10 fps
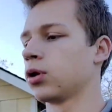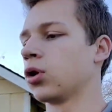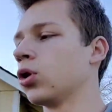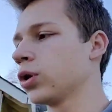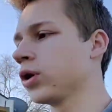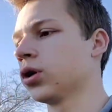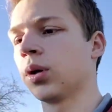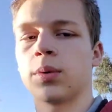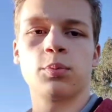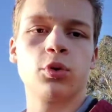go there and
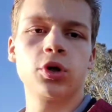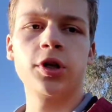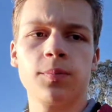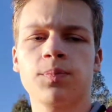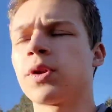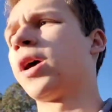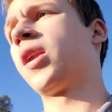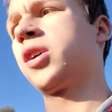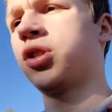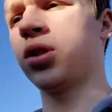i'm gonna pull it and
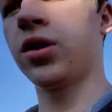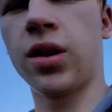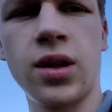actually